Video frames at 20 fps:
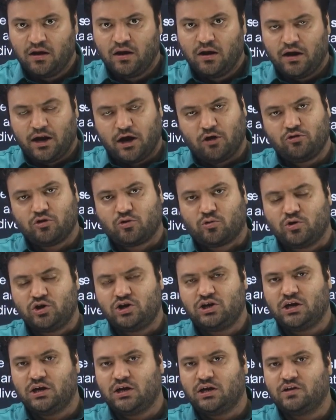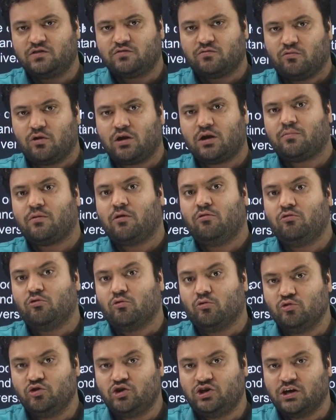Now the question is, what about
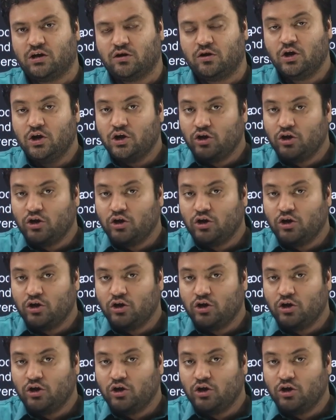ocean?